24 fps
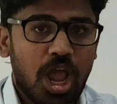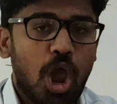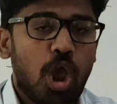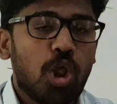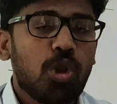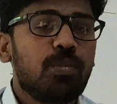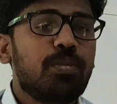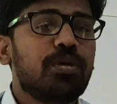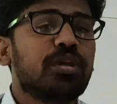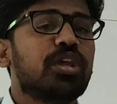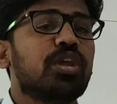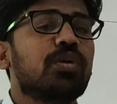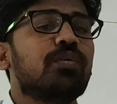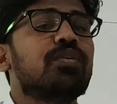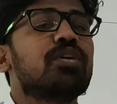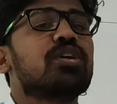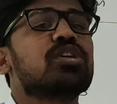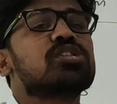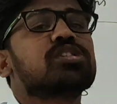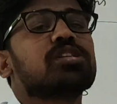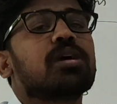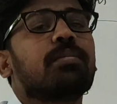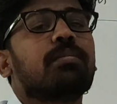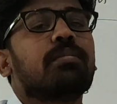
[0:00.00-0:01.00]
I will be
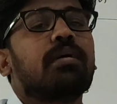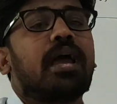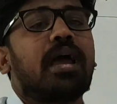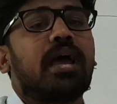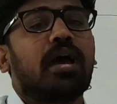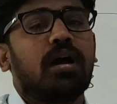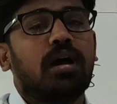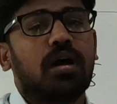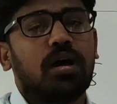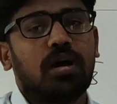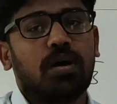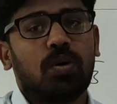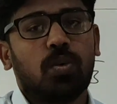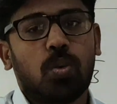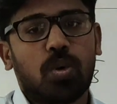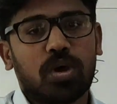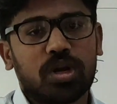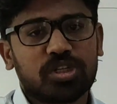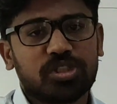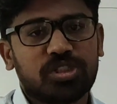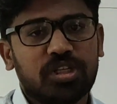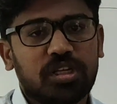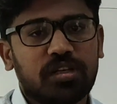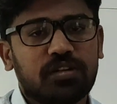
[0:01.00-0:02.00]
giving some
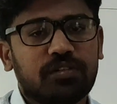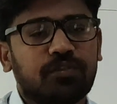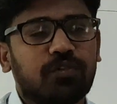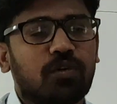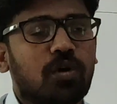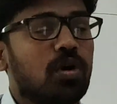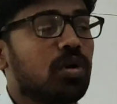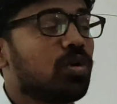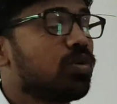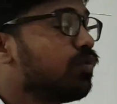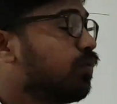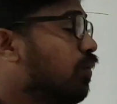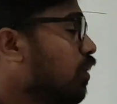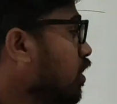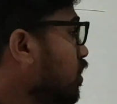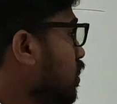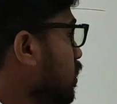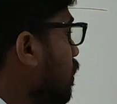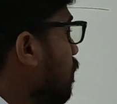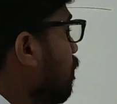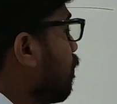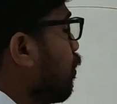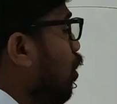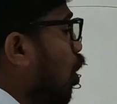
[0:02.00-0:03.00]
worksheets or for
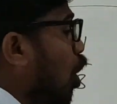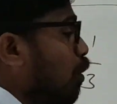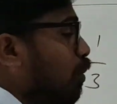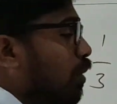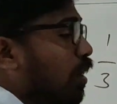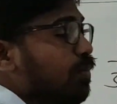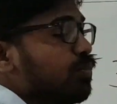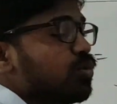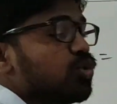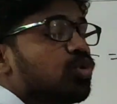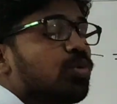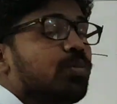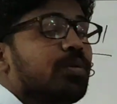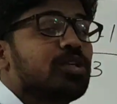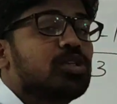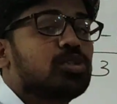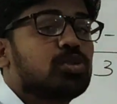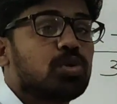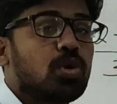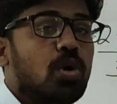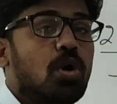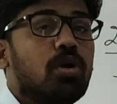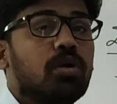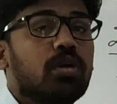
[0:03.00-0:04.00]
some problems to
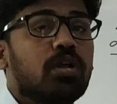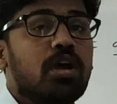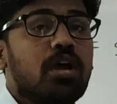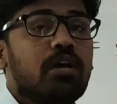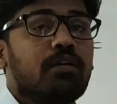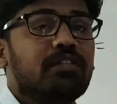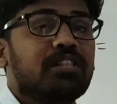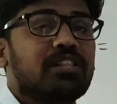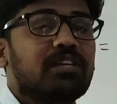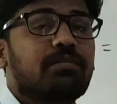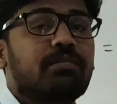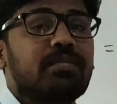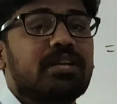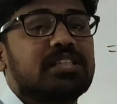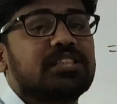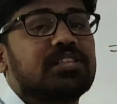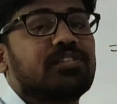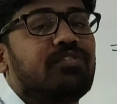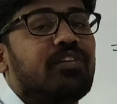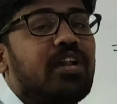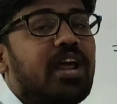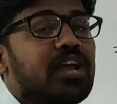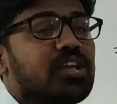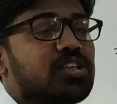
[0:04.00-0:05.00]
be solved with the
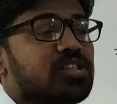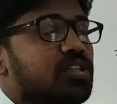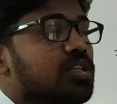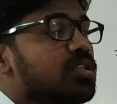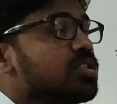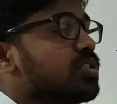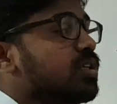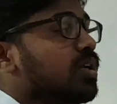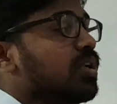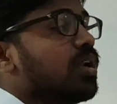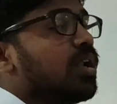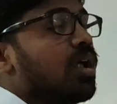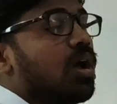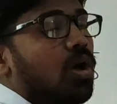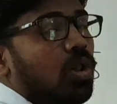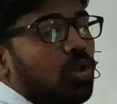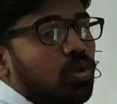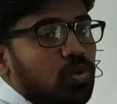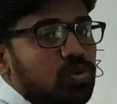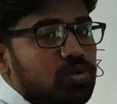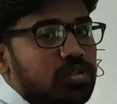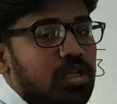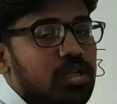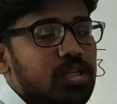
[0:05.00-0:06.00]
mixed fractions and
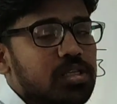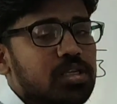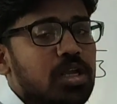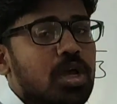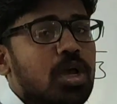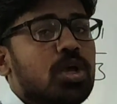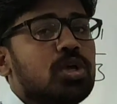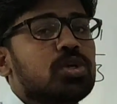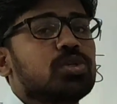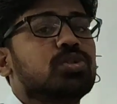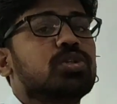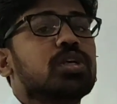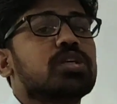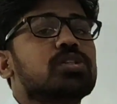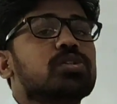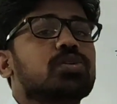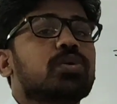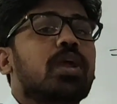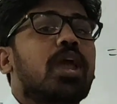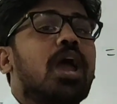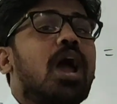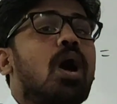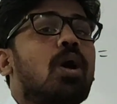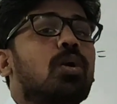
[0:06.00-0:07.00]
all those things.
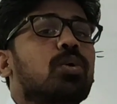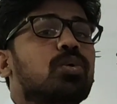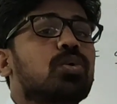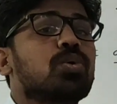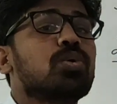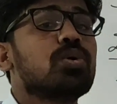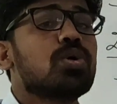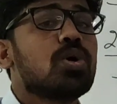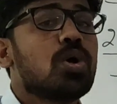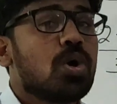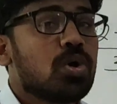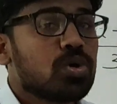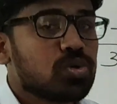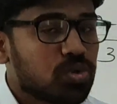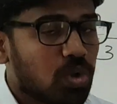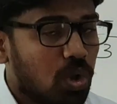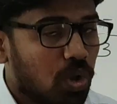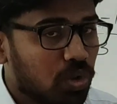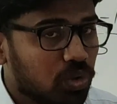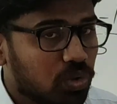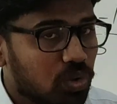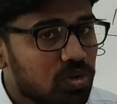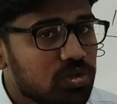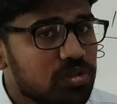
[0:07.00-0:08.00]
Just you have to
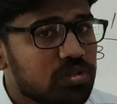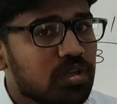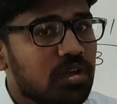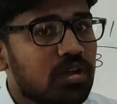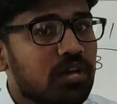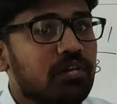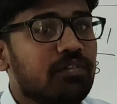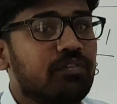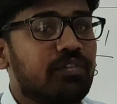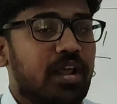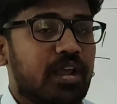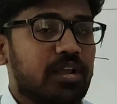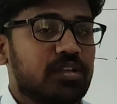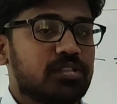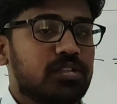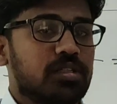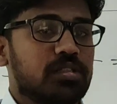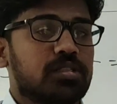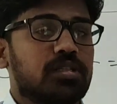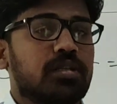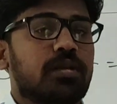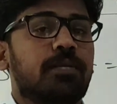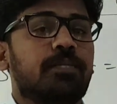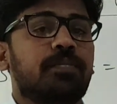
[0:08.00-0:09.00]
solve those
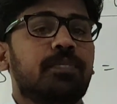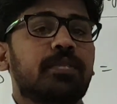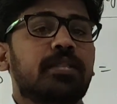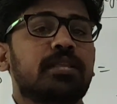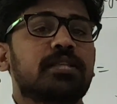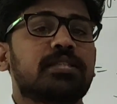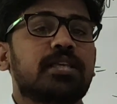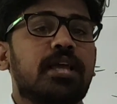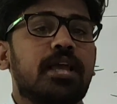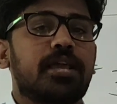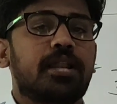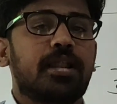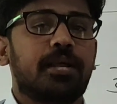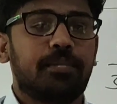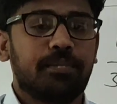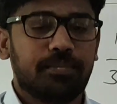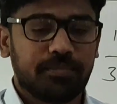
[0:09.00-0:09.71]
fractions. Side.